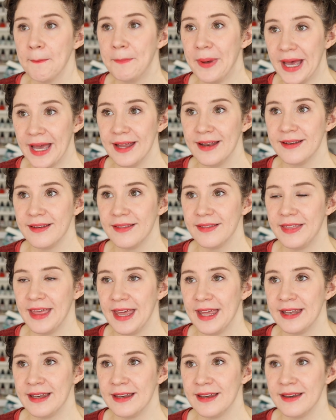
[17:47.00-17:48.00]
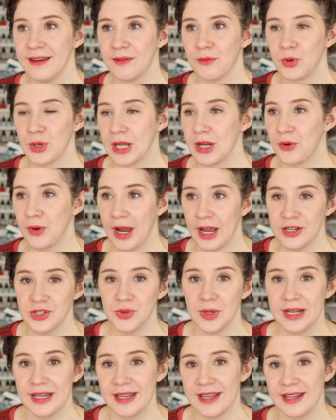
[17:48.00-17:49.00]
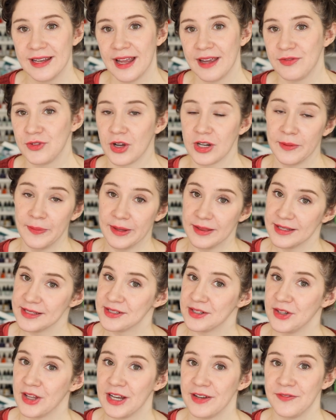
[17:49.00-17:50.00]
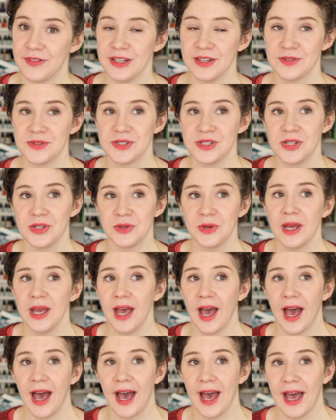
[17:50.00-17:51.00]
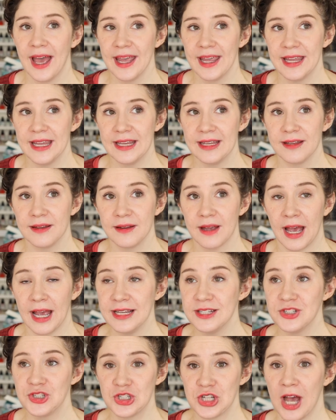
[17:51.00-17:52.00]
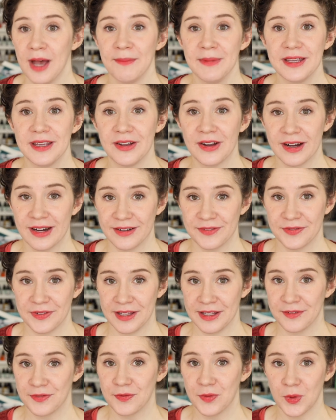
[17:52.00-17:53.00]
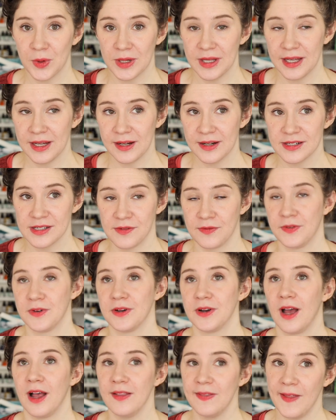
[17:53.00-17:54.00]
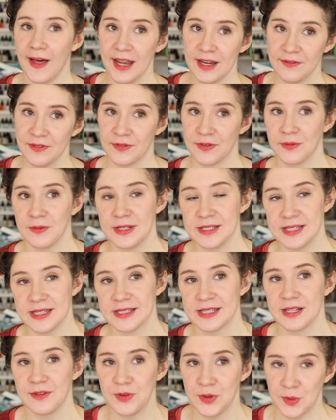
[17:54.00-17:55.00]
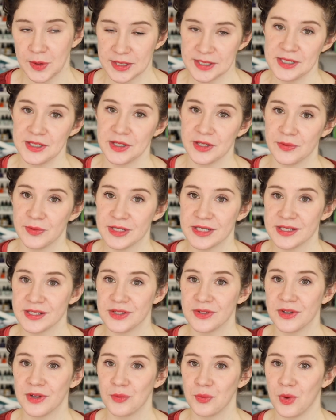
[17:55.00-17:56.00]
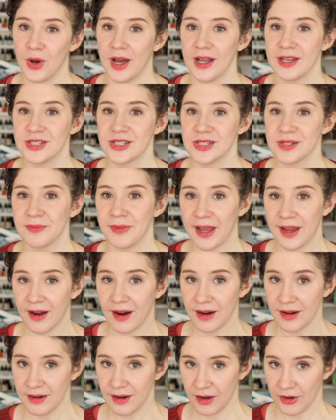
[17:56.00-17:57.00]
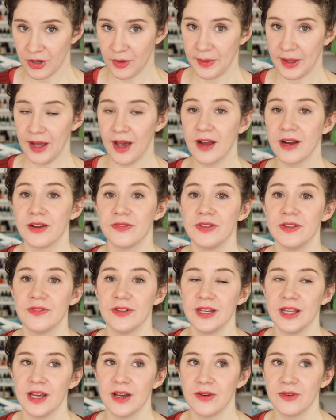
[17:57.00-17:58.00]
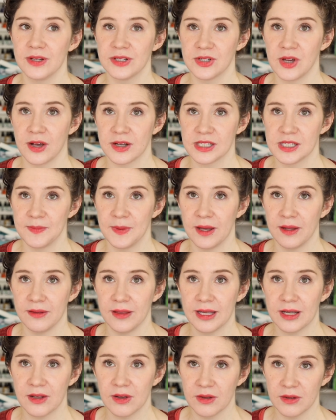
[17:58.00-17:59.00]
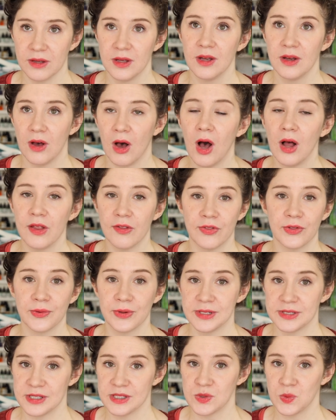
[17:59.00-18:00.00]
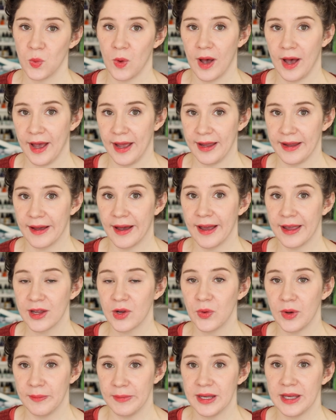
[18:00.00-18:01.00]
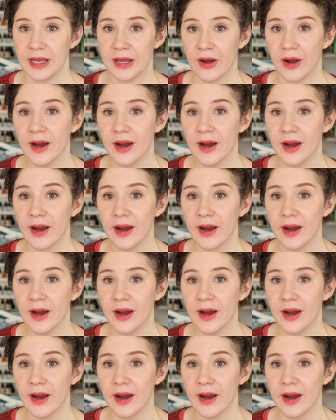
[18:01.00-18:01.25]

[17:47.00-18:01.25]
But then when I graduated, I've talked about this in a lot of videos too, I I stopped making art for like four years for a lot of different reasons. And if you want to see all the reasons, you can watch my art autobiography video. It talks about like all of the reasons why I quit making